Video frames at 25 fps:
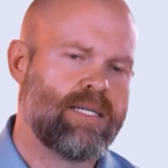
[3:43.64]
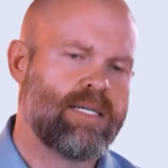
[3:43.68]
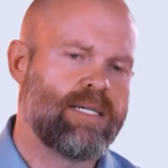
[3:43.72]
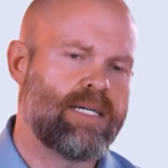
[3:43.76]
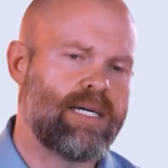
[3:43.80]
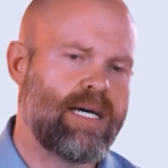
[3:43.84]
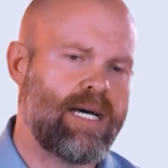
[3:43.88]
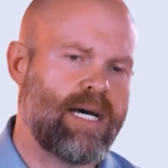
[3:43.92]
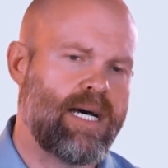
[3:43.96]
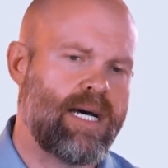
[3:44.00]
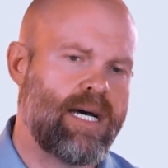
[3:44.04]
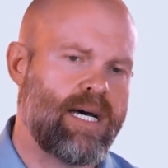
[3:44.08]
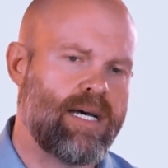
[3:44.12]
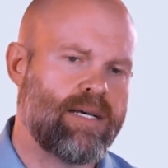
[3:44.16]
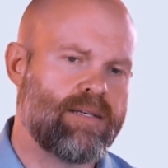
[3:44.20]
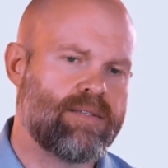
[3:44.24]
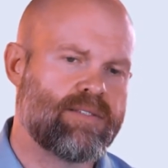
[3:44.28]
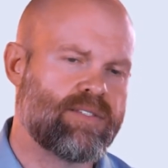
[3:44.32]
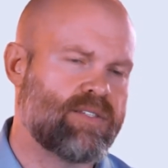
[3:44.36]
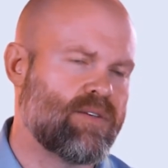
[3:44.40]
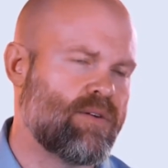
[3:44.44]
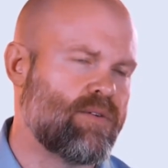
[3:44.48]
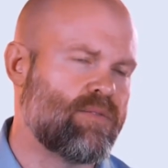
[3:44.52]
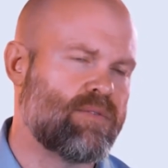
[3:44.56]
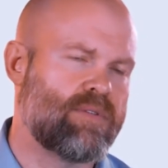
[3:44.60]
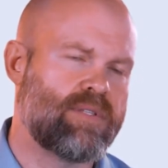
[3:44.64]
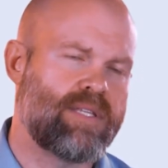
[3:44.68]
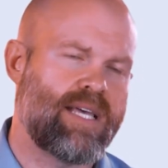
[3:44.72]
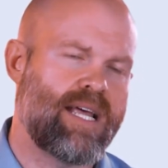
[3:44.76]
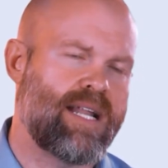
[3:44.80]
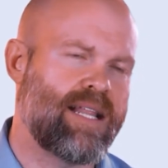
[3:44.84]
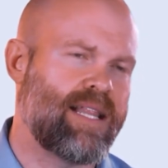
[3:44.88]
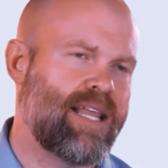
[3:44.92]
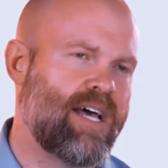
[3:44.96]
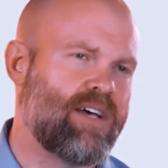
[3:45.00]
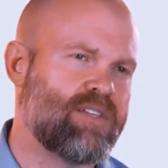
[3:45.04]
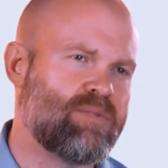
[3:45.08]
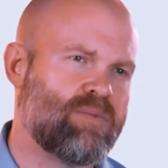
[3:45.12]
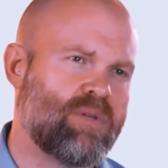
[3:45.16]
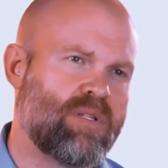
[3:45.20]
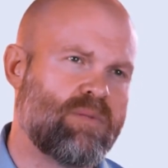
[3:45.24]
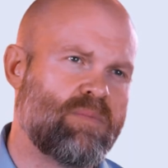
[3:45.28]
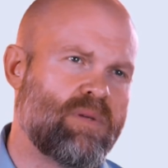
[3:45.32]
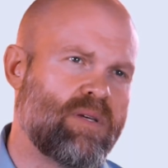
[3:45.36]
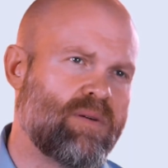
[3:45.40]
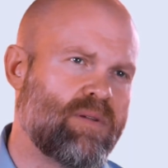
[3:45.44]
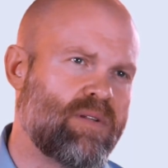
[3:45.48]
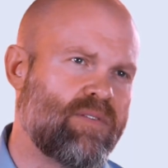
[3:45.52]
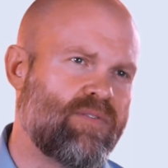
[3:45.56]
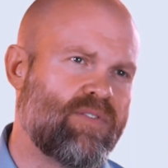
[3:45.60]
So that allows me to
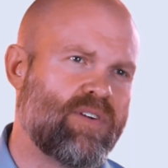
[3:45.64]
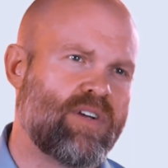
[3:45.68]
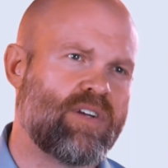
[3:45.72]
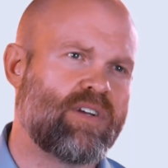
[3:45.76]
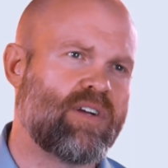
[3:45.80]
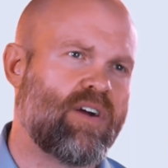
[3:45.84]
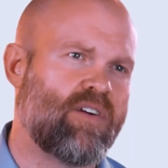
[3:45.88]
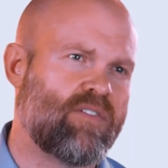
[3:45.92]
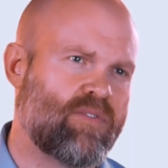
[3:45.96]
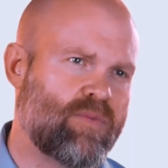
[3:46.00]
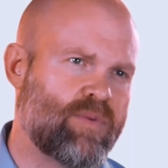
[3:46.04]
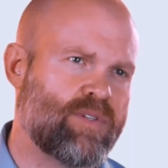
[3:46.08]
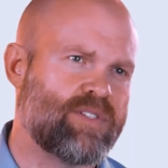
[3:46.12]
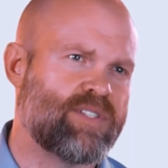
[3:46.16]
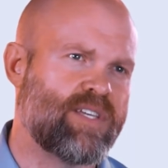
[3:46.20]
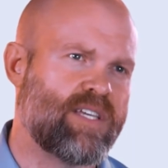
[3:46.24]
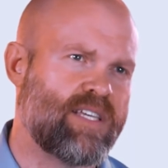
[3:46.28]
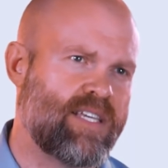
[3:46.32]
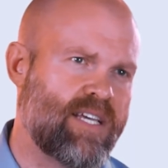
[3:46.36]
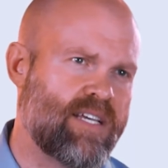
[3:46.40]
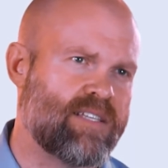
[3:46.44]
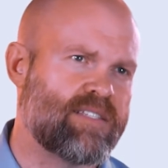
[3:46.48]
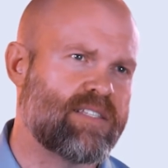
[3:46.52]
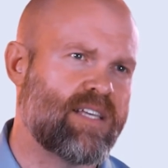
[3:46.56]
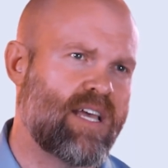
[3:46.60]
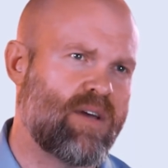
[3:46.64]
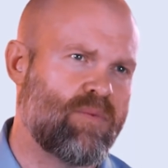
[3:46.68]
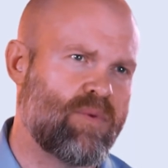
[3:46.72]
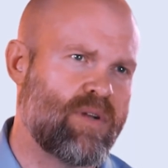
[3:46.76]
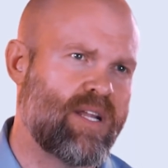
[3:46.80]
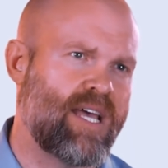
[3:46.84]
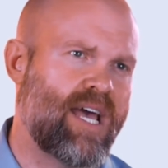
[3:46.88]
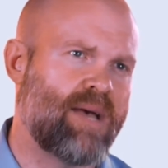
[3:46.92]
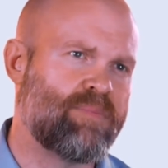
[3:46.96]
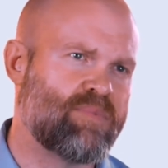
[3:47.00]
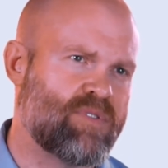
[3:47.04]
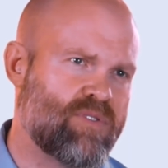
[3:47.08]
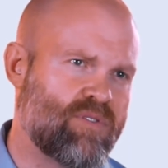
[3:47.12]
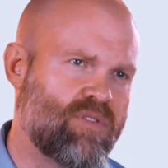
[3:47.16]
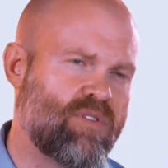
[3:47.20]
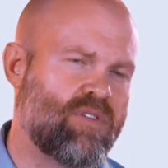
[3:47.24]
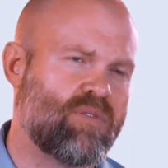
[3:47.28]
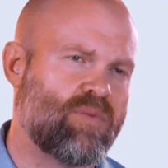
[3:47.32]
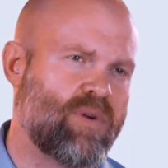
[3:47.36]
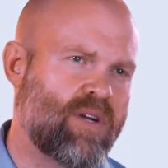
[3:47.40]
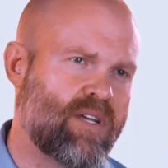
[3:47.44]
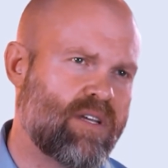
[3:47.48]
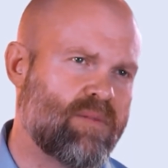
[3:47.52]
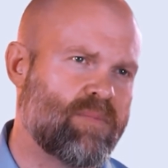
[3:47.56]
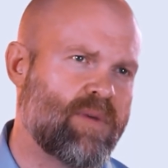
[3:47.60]
be able to very comfortably say, yes, I would absolutely
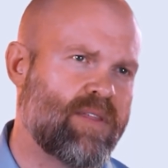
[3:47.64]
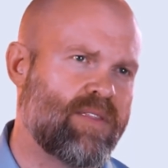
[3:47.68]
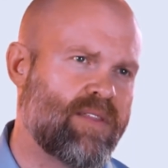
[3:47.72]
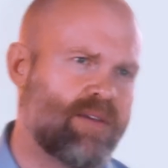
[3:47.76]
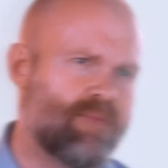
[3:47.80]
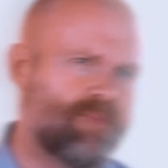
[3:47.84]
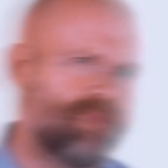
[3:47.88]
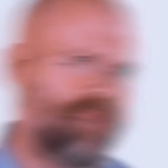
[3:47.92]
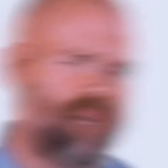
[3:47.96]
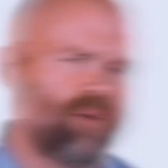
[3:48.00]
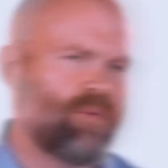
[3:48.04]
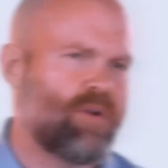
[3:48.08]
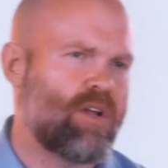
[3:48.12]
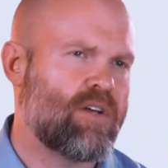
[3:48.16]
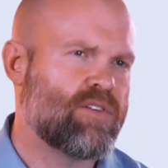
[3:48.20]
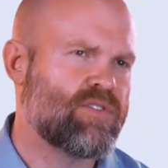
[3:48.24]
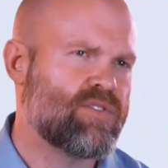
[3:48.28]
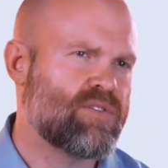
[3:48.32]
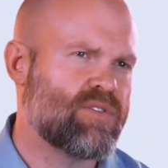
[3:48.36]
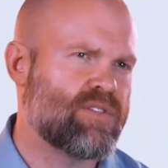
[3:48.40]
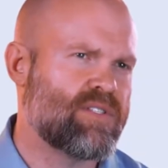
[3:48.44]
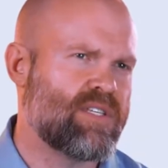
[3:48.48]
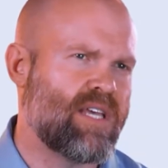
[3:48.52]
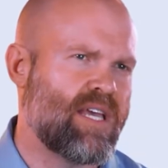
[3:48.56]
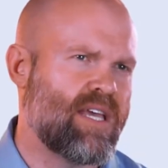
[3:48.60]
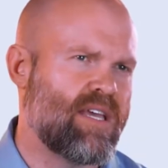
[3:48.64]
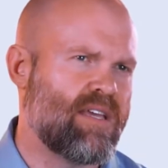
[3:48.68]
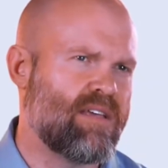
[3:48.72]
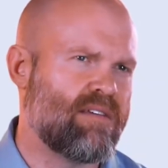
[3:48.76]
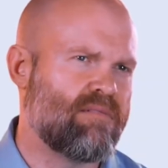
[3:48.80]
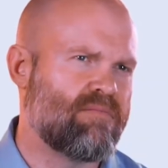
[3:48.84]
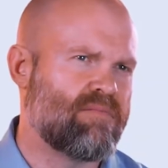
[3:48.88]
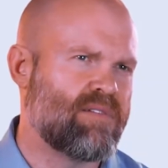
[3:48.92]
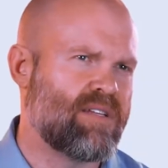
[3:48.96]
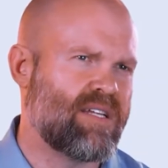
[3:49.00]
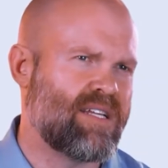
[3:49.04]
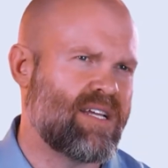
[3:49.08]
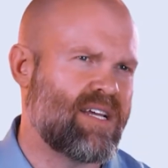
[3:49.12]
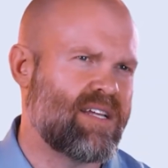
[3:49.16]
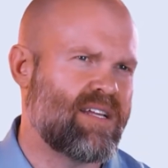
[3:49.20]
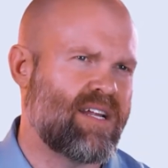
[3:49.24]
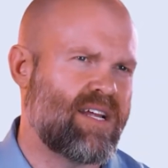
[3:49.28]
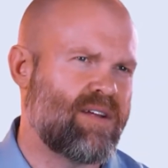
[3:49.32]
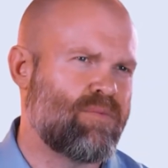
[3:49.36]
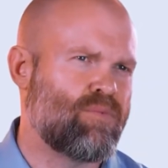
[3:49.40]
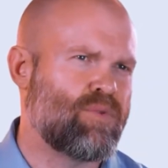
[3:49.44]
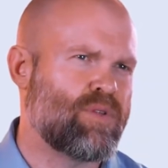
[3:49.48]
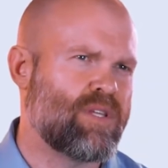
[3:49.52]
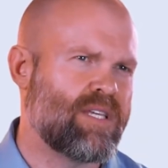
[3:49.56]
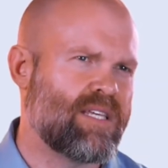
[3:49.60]
recommend them. I would also say,
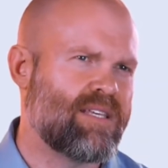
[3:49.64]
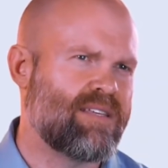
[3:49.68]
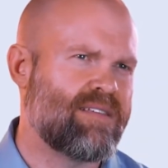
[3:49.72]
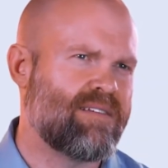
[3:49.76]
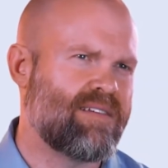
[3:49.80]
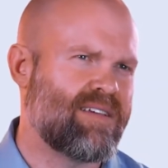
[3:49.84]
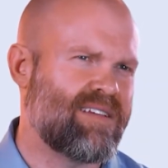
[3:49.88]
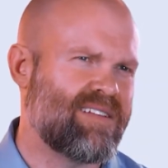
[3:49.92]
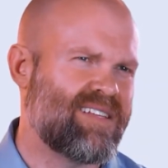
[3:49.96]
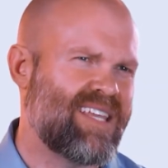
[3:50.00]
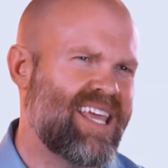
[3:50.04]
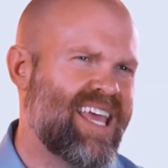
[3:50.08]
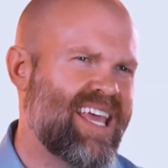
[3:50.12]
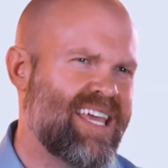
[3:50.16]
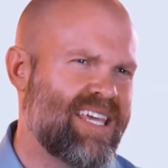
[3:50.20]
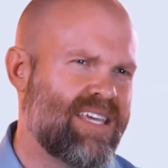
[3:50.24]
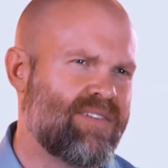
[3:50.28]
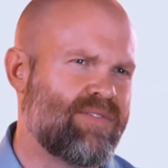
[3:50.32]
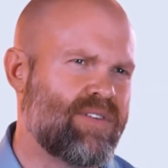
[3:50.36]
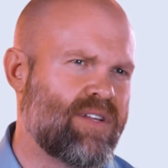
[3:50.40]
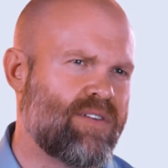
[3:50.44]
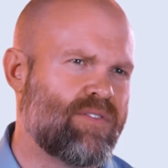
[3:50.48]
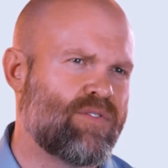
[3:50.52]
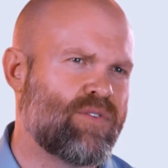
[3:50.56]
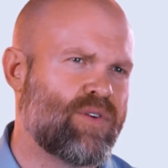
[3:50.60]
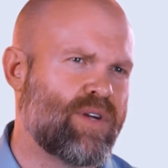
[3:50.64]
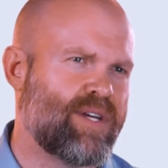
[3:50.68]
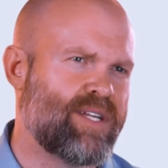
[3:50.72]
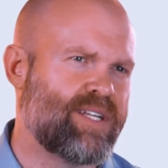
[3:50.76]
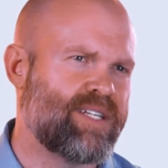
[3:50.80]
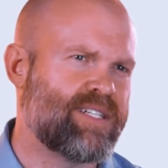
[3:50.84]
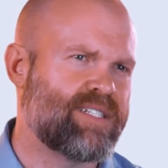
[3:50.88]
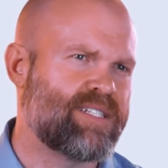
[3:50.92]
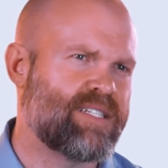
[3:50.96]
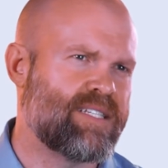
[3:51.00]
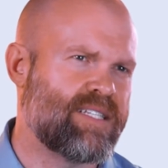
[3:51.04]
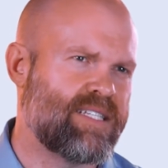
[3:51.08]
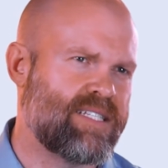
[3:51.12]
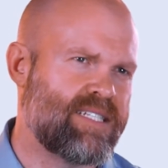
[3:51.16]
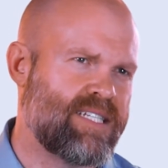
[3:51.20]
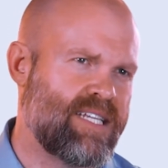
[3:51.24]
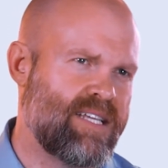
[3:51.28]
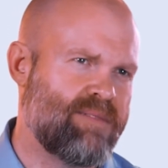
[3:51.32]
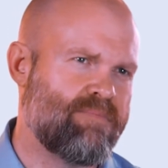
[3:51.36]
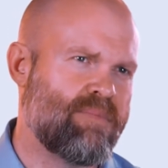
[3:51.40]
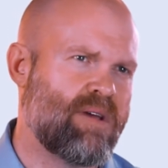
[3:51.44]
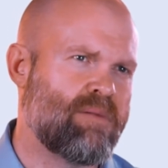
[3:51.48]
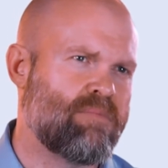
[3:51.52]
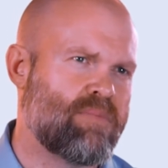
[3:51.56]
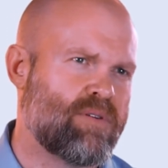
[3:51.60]
I really can't give enough credit to the
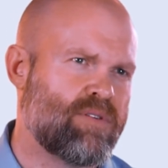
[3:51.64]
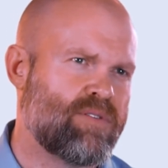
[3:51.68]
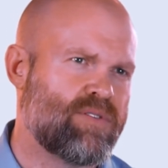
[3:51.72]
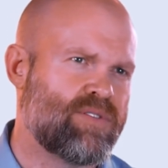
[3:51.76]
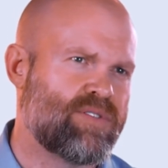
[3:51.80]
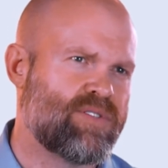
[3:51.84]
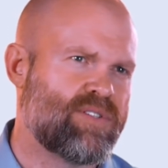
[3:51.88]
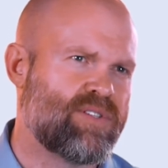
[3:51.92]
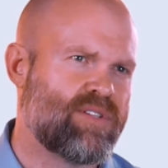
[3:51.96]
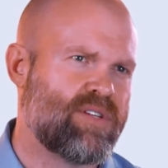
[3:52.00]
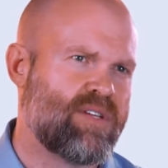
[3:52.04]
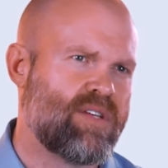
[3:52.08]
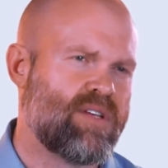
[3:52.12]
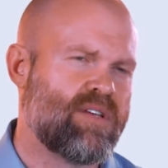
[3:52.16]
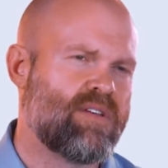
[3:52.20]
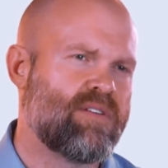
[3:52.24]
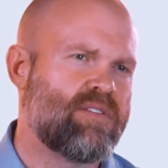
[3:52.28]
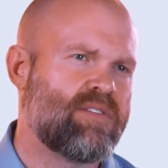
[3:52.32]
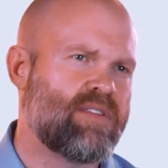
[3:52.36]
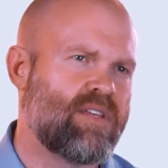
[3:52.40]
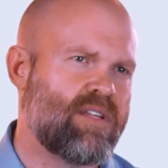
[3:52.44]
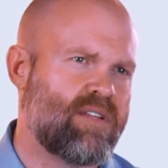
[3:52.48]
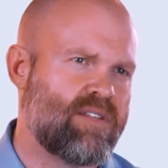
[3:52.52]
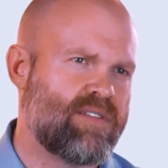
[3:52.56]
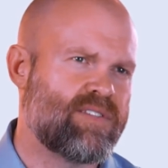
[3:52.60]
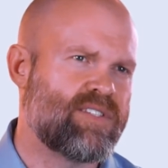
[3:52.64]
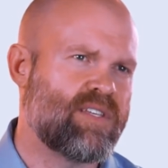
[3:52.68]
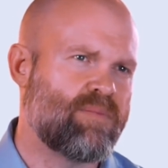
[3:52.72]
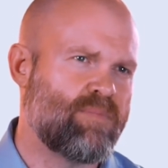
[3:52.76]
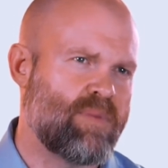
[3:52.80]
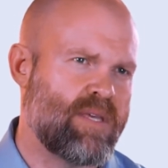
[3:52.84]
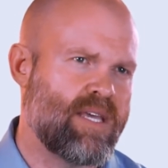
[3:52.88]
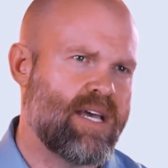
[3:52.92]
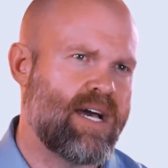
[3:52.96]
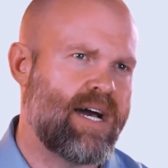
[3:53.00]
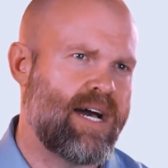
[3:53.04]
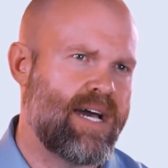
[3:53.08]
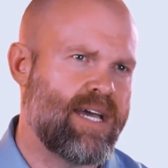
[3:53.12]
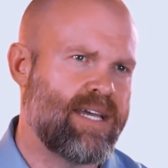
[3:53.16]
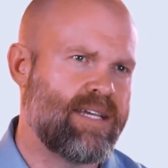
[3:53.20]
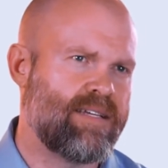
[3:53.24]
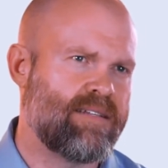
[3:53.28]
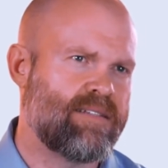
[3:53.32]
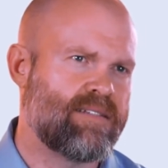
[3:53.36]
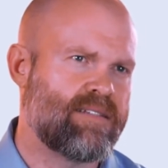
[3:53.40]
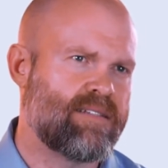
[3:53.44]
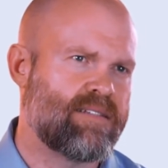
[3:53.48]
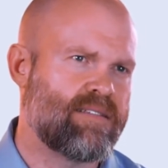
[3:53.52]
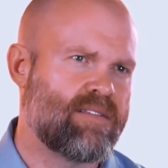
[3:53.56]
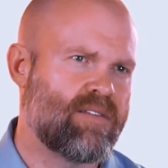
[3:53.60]
team members that sit
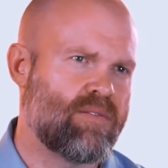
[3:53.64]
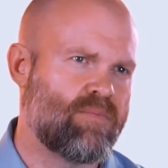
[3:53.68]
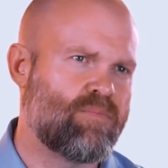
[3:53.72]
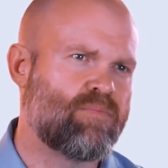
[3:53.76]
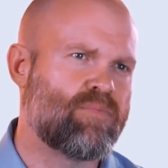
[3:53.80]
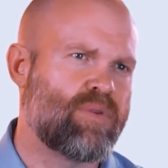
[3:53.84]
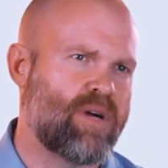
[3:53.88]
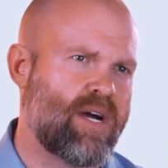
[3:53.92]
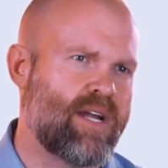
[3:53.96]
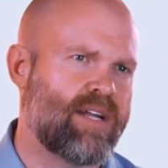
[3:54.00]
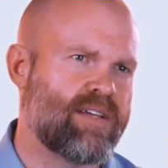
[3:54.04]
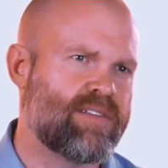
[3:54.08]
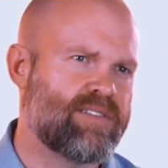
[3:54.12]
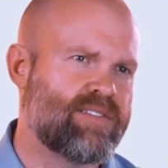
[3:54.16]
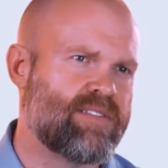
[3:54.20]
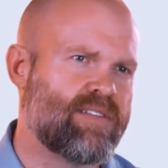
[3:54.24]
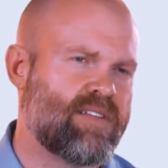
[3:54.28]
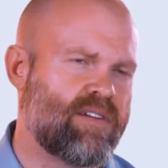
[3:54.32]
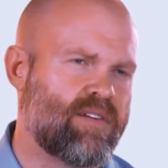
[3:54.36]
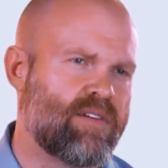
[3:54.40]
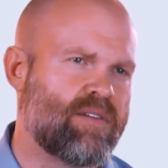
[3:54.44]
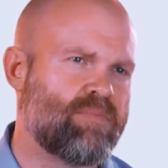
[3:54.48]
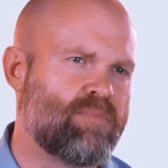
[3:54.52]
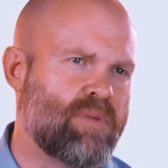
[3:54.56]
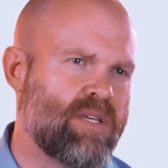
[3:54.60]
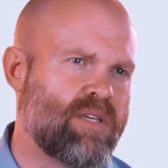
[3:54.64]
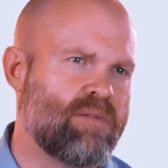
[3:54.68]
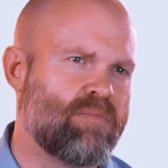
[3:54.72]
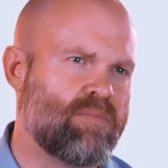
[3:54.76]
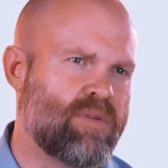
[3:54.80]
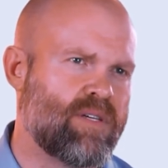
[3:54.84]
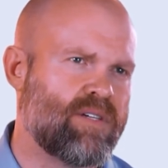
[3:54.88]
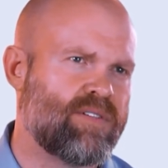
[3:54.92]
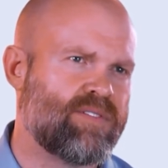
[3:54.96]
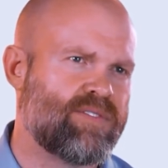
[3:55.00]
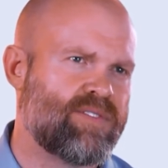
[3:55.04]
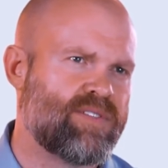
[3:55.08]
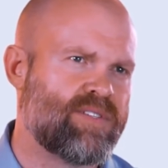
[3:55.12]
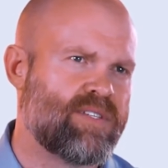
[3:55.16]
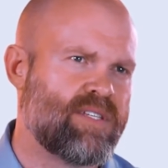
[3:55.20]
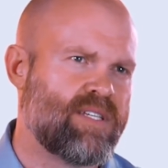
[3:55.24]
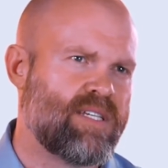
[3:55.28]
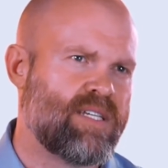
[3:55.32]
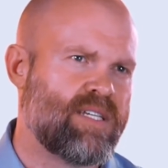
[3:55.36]
behind the products that are being built.